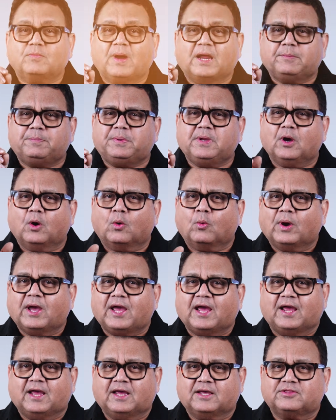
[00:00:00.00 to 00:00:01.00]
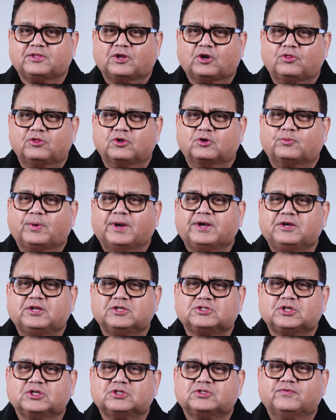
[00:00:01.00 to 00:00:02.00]
might be aware that on the
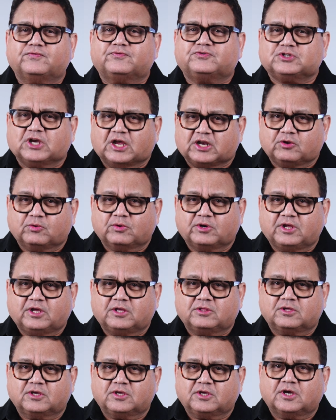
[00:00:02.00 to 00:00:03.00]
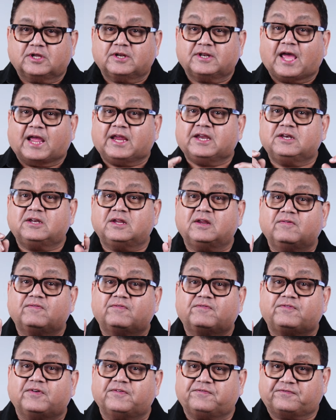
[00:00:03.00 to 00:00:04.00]
26th of January in the year
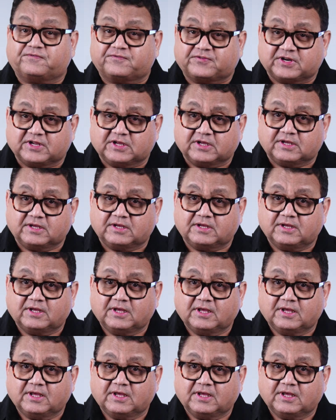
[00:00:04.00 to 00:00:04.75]
1950,